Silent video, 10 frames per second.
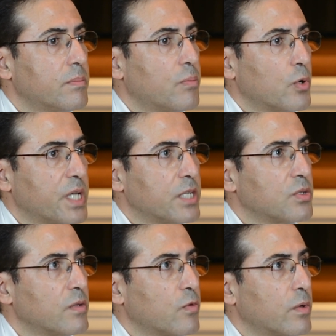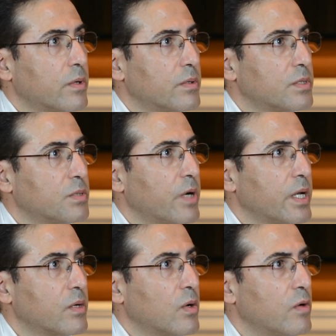potential for
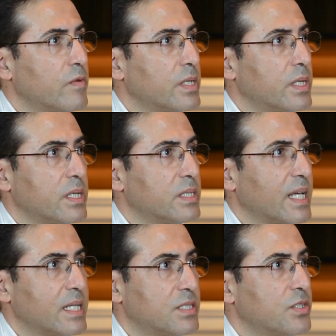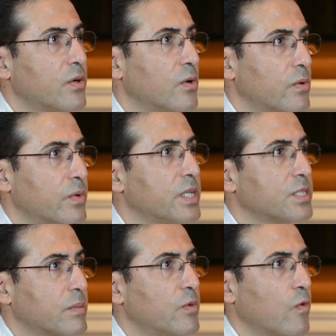spreading COVID is at zero
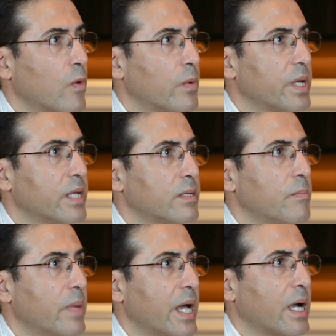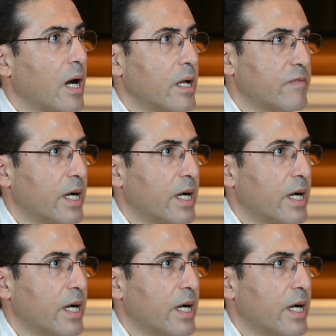risk before we get them back out of